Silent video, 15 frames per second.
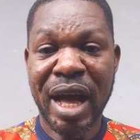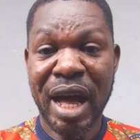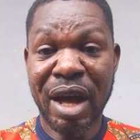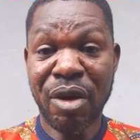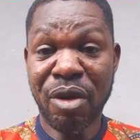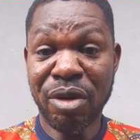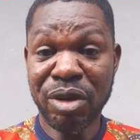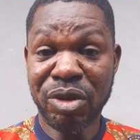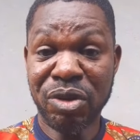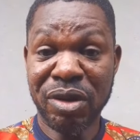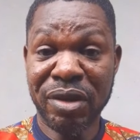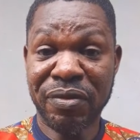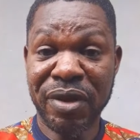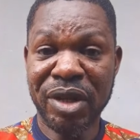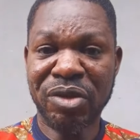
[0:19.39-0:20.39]
are
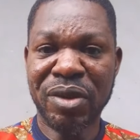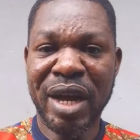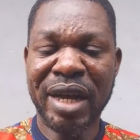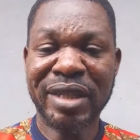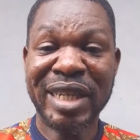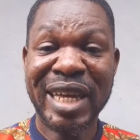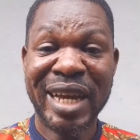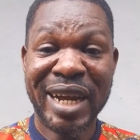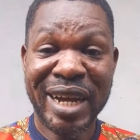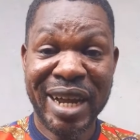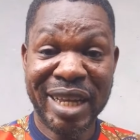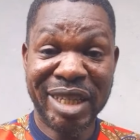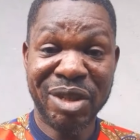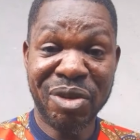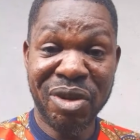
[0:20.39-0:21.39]
also referred to as
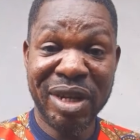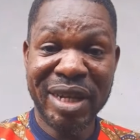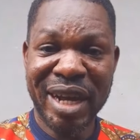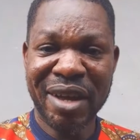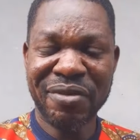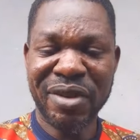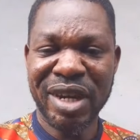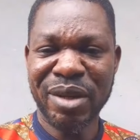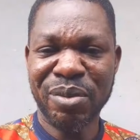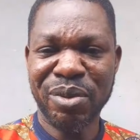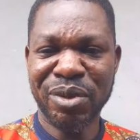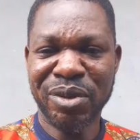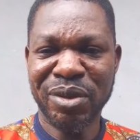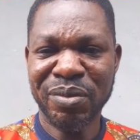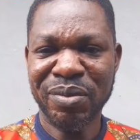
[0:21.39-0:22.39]
categorical
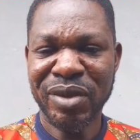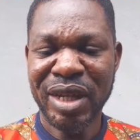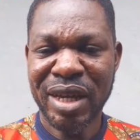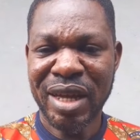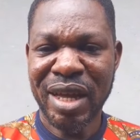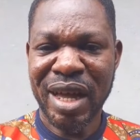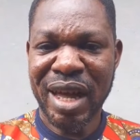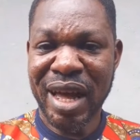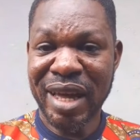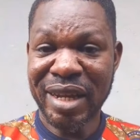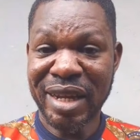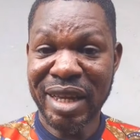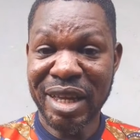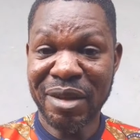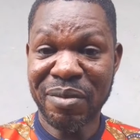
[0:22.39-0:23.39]
variables,
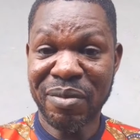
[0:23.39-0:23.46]
and